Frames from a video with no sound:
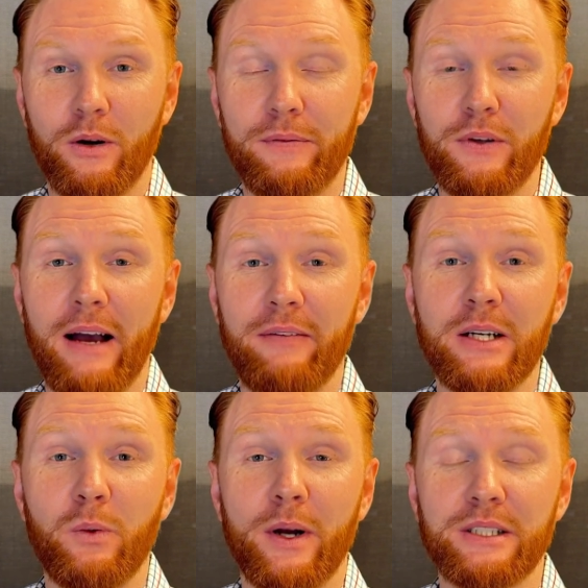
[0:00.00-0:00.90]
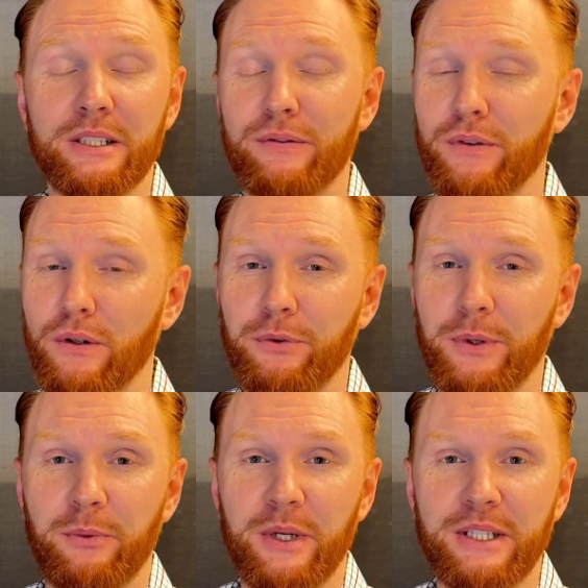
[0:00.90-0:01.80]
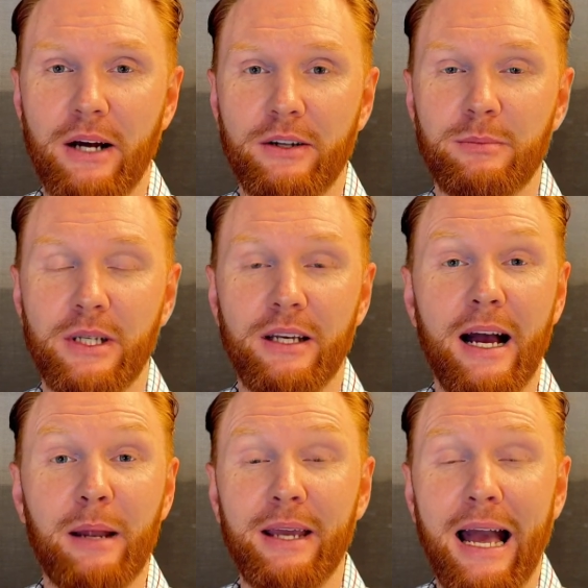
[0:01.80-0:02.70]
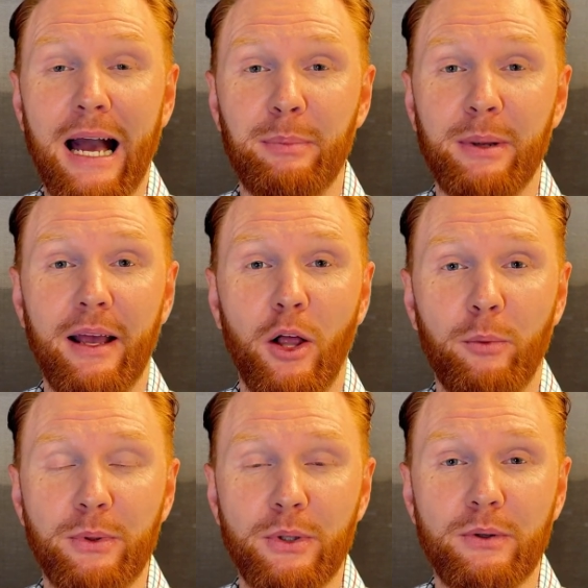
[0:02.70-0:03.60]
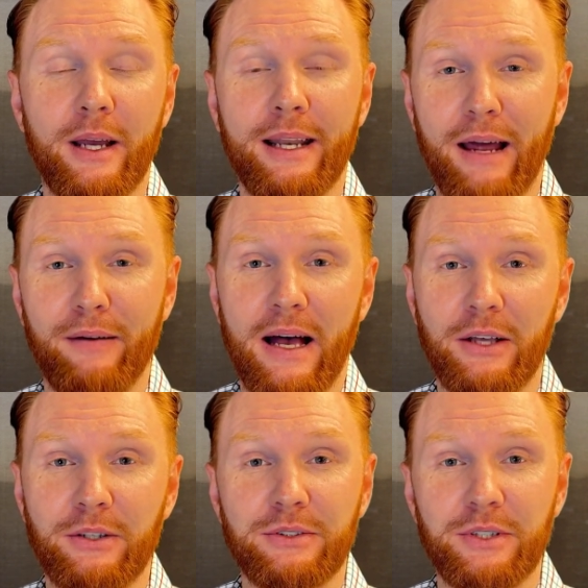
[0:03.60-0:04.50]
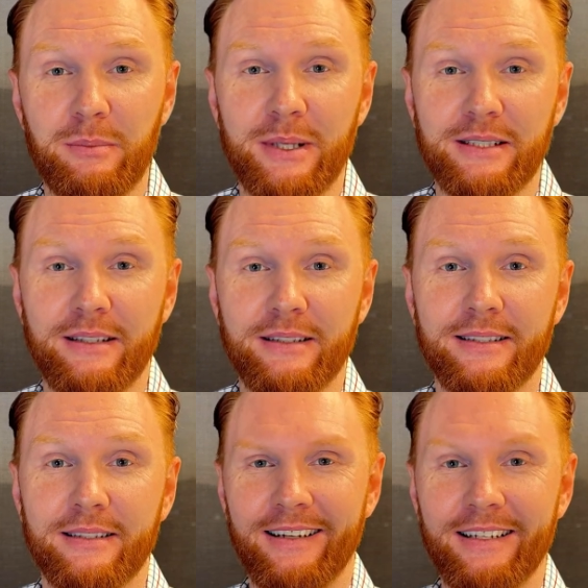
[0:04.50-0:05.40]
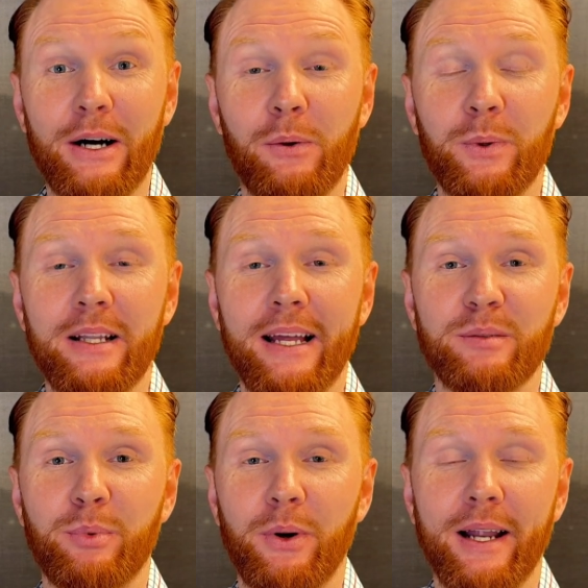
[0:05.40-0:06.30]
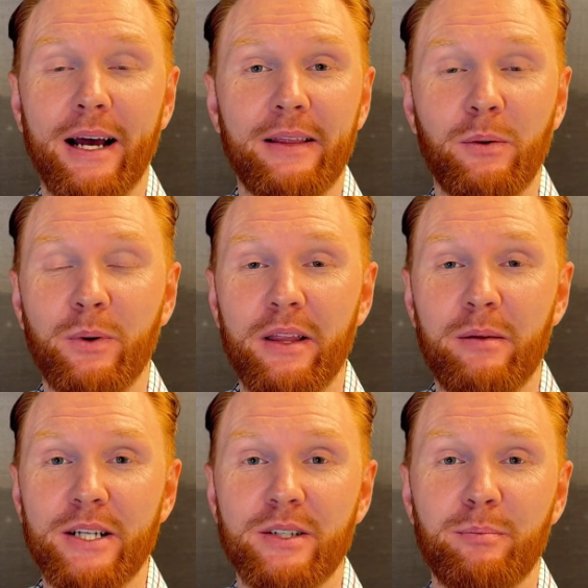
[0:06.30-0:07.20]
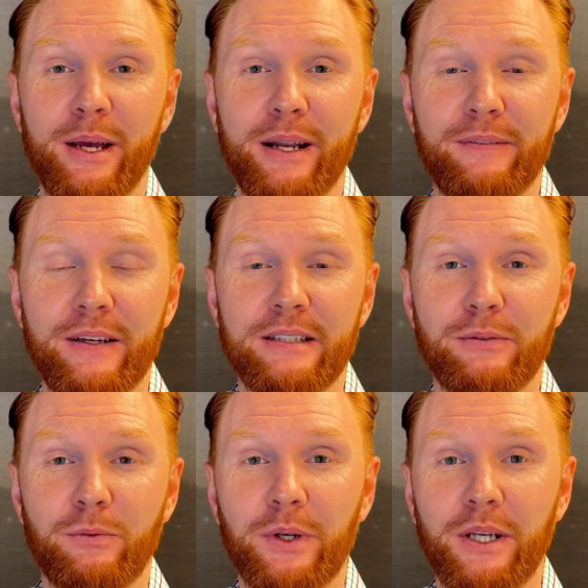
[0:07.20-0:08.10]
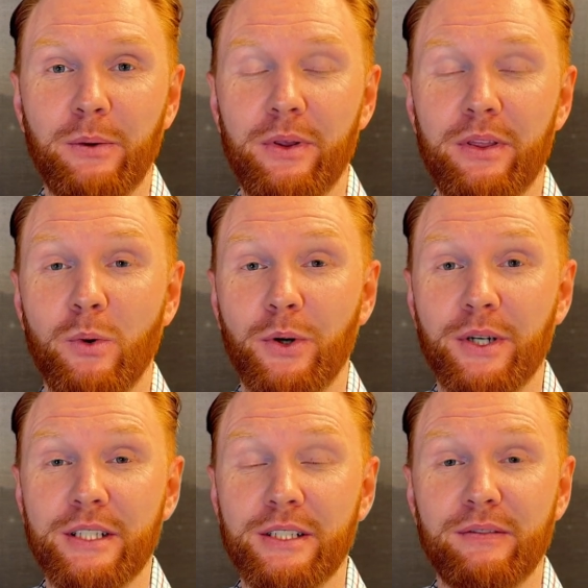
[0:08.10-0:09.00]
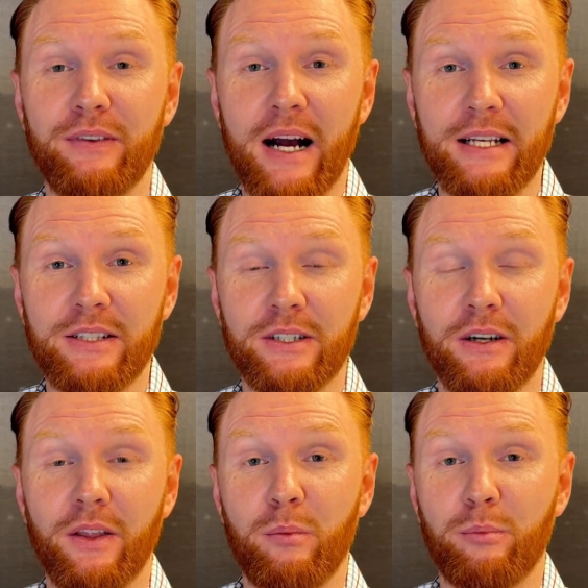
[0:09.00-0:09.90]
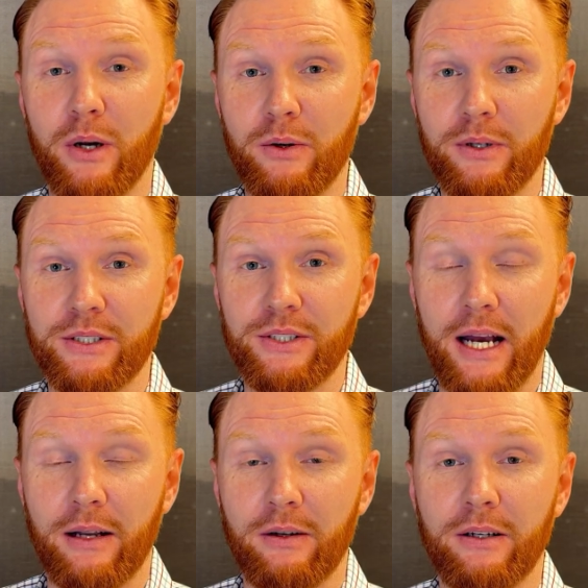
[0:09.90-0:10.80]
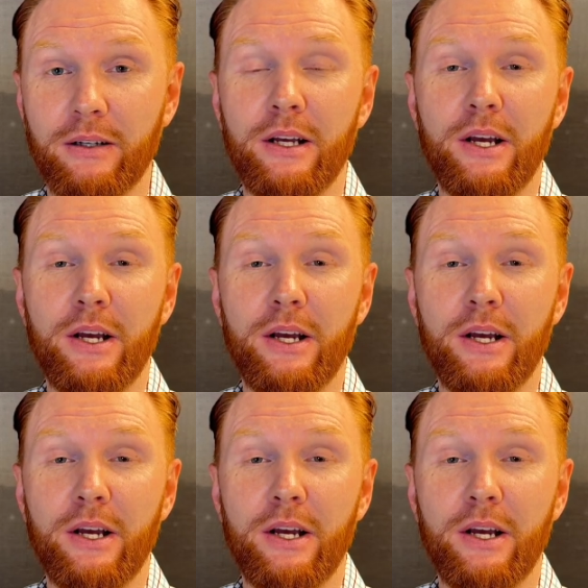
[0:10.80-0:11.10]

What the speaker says: Or if you have any questions, feel free to reach out to me. I'd be happy to help you and add value to your business. Now, I would like to point out that one of the major benefits of working with a mortgage advisor on the broker channel,